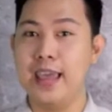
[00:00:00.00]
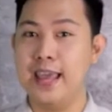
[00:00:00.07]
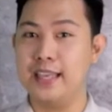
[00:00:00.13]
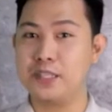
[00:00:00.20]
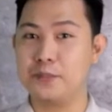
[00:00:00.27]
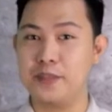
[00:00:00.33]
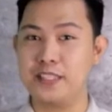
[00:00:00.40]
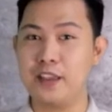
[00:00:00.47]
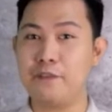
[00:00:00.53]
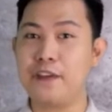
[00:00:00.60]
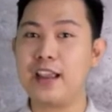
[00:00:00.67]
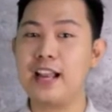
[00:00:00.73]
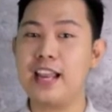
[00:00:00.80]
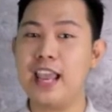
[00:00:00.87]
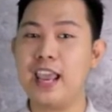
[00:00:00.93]

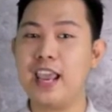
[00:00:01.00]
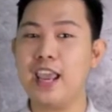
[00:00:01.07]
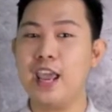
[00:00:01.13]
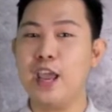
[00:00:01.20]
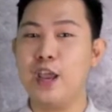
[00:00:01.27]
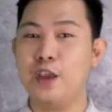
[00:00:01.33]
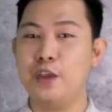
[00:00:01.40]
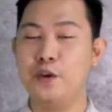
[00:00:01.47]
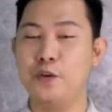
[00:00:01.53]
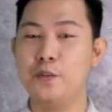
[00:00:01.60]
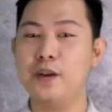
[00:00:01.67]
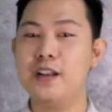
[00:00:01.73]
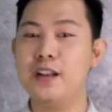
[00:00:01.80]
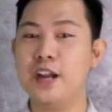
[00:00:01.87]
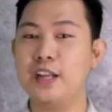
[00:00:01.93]
Specifically, you
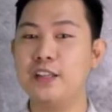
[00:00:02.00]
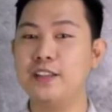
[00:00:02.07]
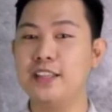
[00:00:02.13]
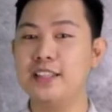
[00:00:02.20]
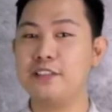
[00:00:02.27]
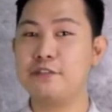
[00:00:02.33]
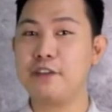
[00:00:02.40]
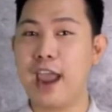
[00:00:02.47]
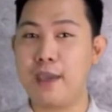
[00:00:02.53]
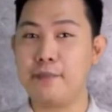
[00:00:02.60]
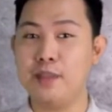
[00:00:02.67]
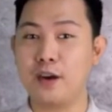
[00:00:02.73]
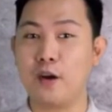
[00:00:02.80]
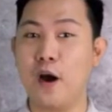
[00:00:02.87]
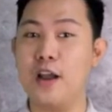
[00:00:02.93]
will learn to
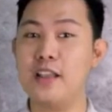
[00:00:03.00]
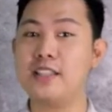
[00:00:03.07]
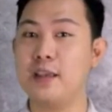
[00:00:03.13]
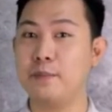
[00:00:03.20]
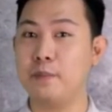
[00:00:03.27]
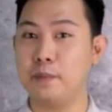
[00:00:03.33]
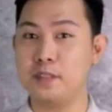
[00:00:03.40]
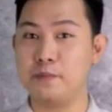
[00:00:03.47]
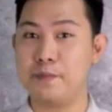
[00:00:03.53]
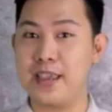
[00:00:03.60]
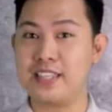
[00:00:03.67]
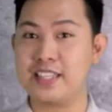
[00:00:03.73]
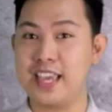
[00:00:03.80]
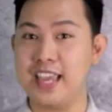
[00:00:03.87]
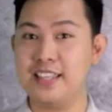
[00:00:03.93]
describe the concept of
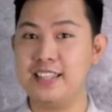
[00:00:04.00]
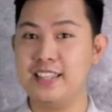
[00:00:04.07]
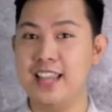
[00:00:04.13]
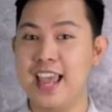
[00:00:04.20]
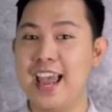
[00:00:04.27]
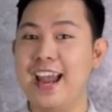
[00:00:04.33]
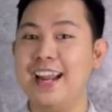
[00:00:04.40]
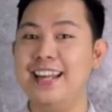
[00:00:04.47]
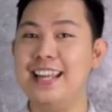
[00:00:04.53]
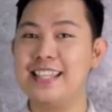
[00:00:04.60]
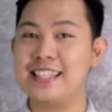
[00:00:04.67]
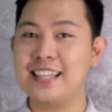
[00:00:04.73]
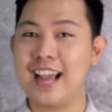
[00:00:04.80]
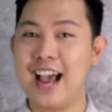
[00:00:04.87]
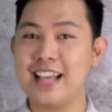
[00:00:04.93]
species,
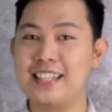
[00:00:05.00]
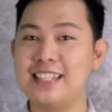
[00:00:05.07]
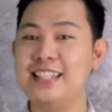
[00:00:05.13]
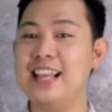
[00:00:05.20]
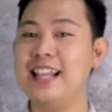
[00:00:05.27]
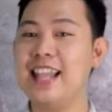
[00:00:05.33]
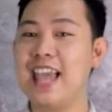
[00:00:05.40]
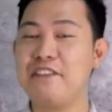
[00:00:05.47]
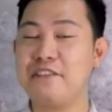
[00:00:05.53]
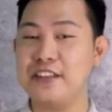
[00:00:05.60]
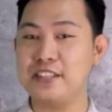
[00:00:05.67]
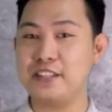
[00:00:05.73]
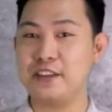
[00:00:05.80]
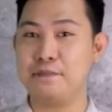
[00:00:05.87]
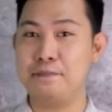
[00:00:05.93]
discuss the
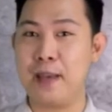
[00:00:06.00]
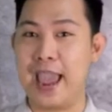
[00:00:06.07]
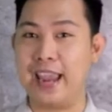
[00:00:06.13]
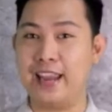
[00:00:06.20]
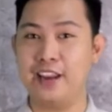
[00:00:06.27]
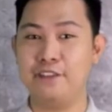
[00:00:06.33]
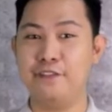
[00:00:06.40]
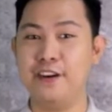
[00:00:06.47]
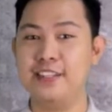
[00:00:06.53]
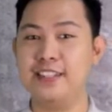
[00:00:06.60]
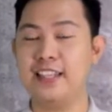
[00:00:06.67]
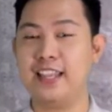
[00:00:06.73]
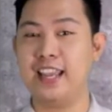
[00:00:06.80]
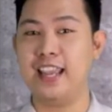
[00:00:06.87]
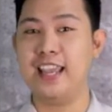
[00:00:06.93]
levels of
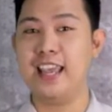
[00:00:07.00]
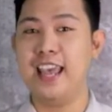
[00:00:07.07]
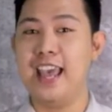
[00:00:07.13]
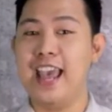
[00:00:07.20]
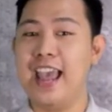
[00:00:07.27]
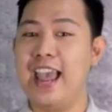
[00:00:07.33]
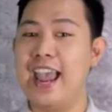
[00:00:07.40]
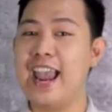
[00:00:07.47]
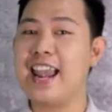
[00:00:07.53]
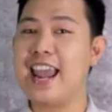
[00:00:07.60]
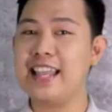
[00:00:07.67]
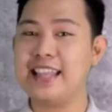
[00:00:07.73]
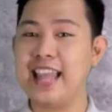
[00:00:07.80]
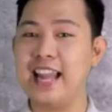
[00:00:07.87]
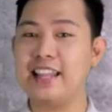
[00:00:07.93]
biodiversity, and
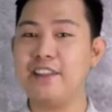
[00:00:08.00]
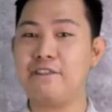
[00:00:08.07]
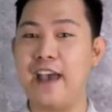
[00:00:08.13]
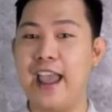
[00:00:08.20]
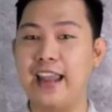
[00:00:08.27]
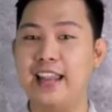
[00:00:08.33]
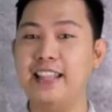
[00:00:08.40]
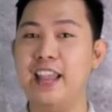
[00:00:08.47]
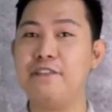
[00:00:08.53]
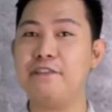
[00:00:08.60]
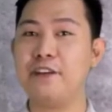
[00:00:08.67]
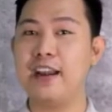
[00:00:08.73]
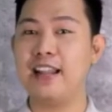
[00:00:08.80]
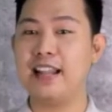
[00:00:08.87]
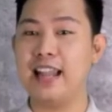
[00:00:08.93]
identify the
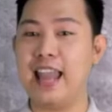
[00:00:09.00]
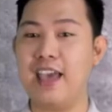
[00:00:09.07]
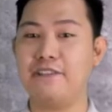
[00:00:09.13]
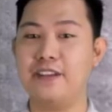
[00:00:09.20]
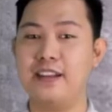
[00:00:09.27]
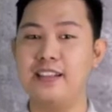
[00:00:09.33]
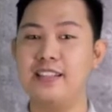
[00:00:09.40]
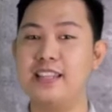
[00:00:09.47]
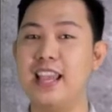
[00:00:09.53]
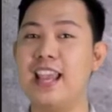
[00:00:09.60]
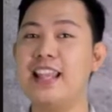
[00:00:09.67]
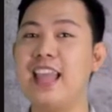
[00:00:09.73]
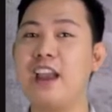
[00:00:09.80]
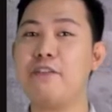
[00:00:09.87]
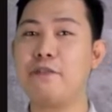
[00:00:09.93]
different levels
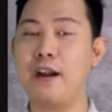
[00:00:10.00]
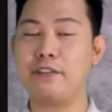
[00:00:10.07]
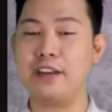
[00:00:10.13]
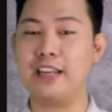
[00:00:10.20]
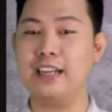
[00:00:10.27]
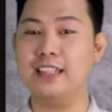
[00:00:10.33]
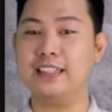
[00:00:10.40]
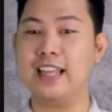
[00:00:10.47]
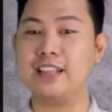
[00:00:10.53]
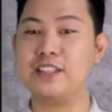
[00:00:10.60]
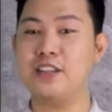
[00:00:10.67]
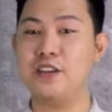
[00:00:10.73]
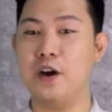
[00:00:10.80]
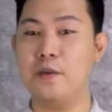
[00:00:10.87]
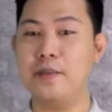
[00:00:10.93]
in the hierarchical
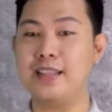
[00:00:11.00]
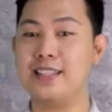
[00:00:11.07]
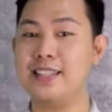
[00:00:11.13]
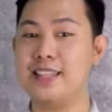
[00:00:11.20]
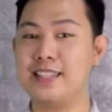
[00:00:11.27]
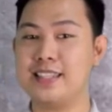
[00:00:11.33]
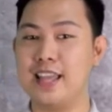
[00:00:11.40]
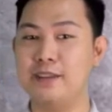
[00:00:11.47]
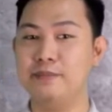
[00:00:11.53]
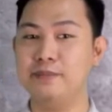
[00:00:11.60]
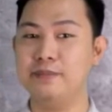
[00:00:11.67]
taxonomic system.